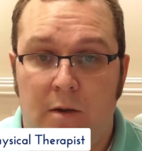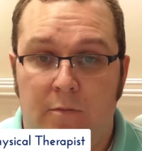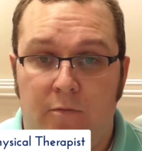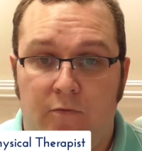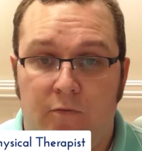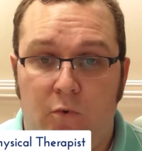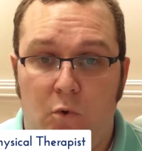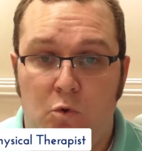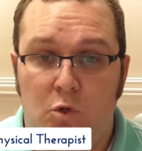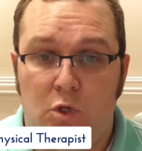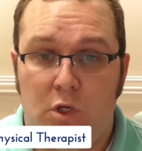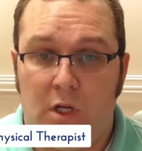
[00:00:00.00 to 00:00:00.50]

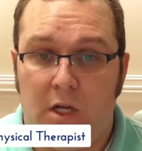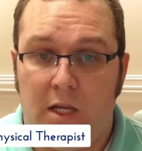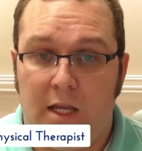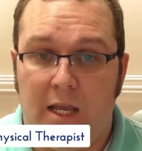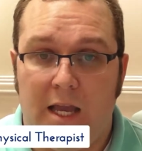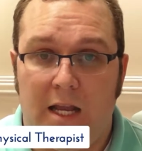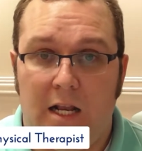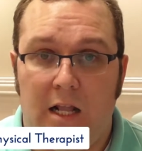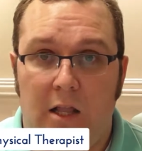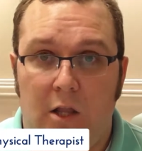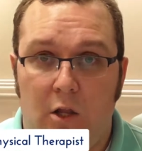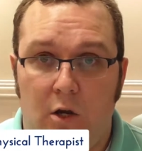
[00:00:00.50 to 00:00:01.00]

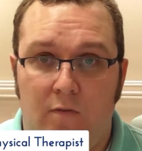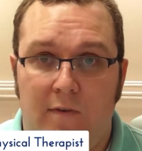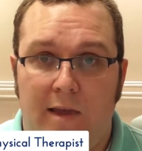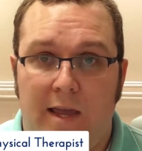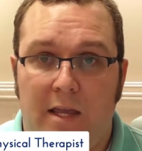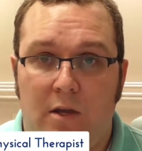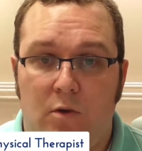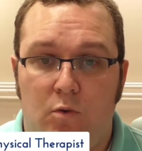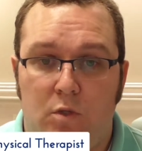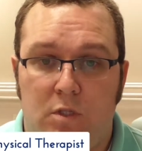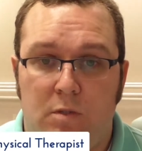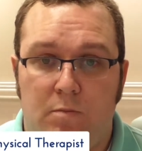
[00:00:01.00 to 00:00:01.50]
unfortunately had a lot
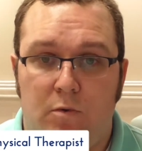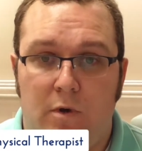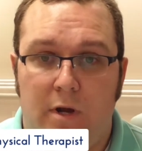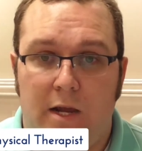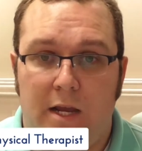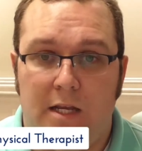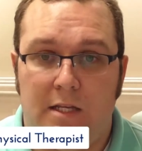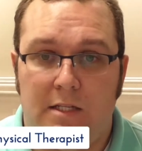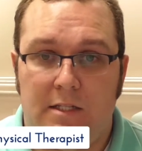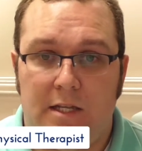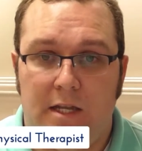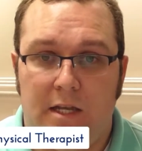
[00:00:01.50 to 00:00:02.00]
of ankle
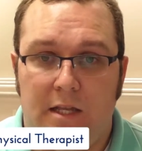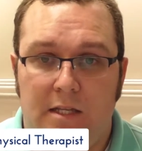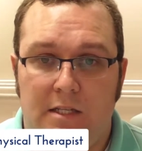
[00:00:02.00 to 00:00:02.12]
sprains.